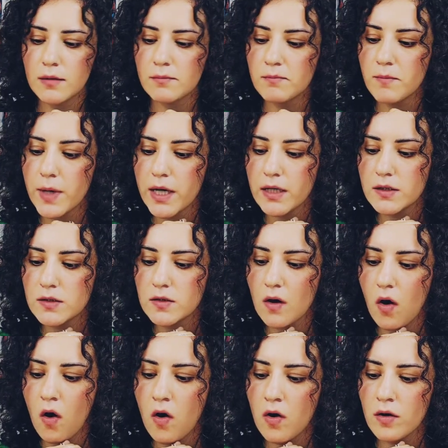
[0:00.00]
based
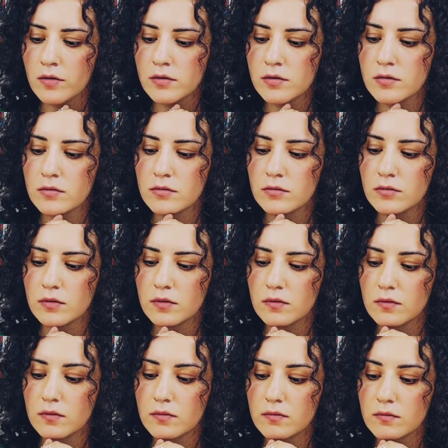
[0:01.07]
on
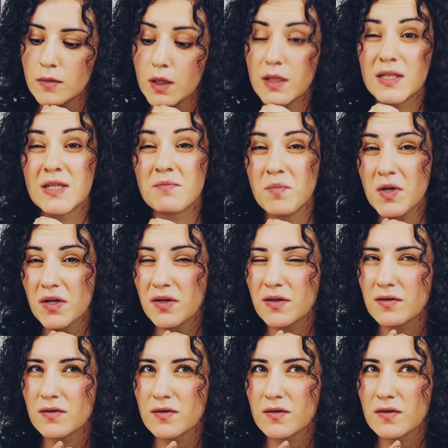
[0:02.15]

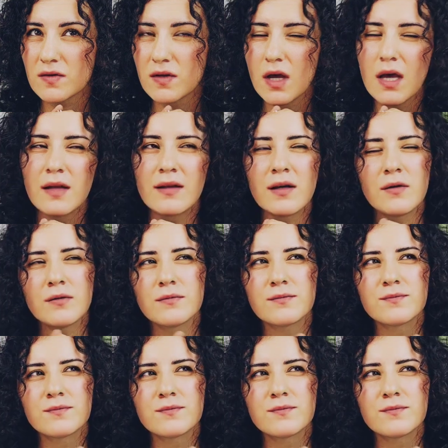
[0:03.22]
experience. Now,